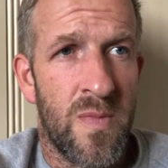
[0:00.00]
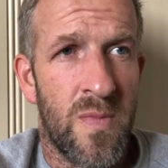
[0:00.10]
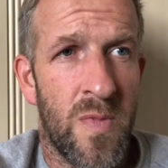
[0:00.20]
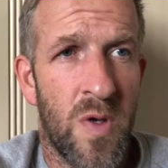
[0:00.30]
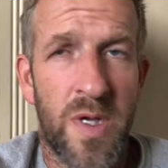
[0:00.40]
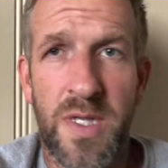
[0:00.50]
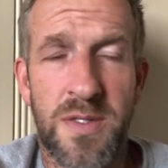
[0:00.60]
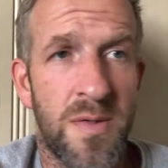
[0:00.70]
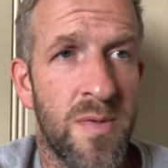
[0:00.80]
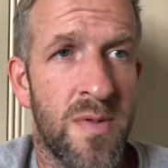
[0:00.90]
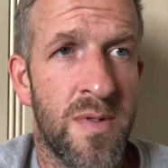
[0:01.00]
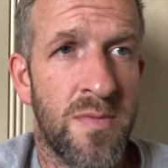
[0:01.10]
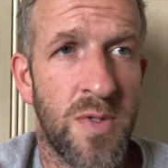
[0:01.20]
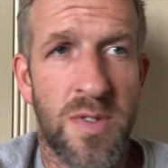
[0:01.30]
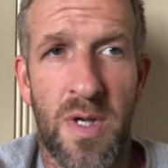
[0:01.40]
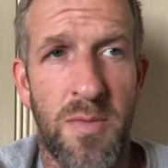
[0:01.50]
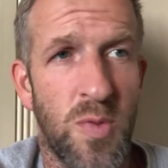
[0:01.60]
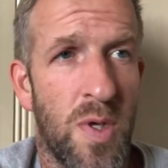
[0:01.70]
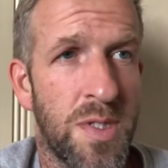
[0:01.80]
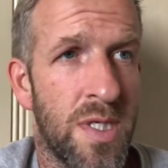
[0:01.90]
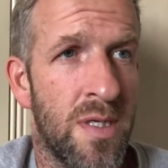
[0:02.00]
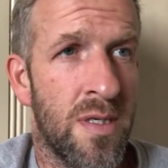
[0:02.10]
knock it to. I'm just watching.